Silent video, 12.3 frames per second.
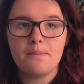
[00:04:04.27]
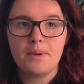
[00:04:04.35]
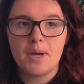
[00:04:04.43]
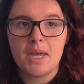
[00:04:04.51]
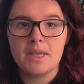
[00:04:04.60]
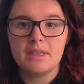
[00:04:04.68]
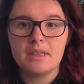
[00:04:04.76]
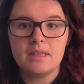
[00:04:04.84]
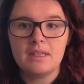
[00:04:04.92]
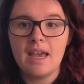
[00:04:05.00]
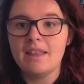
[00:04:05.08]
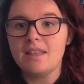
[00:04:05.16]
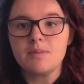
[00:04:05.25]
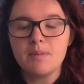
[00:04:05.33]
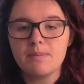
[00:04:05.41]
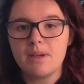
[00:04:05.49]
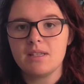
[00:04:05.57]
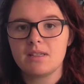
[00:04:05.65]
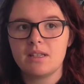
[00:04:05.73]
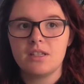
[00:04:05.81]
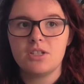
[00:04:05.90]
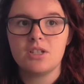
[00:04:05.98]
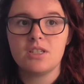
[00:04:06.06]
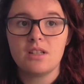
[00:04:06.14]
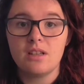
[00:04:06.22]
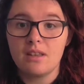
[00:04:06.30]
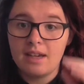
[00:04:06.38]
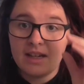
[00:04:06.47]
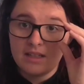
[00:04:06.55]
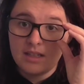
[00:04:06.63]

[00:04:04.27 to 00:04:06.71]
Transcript: But yeah, that's been basically the gist of the class,